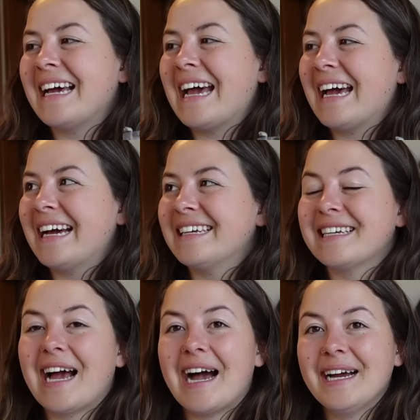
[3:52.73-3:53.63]

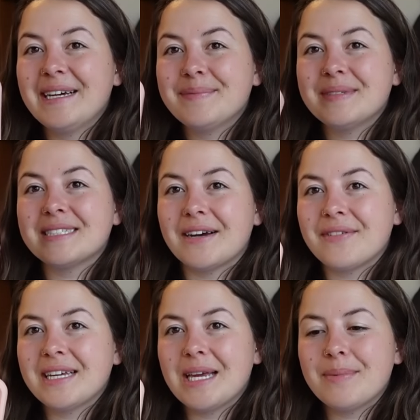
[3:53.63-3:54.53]
and I'm
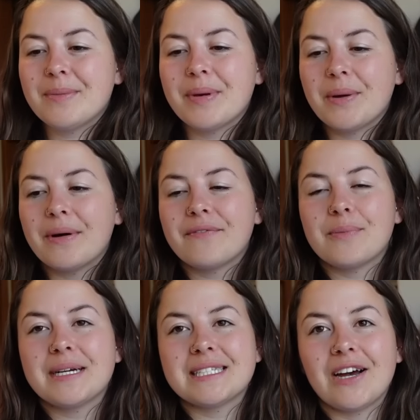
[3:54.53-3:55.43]
definitely keeping the pink one for
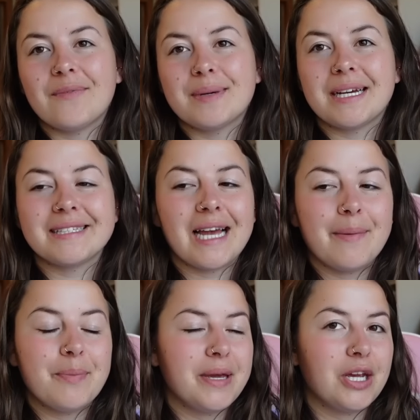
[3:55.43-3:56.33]
myself because
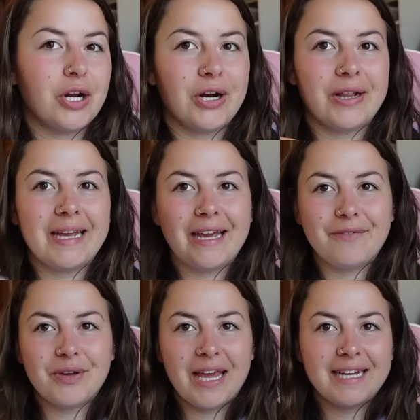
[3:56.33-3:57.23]
I'm a pink girly,
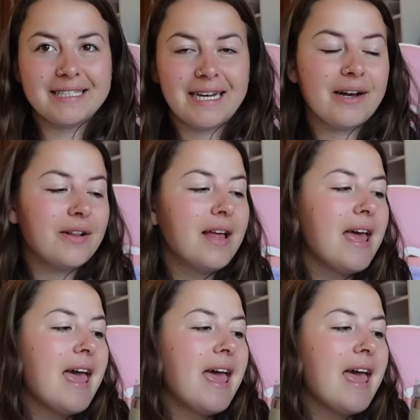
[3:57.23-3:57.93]
if you can't tell.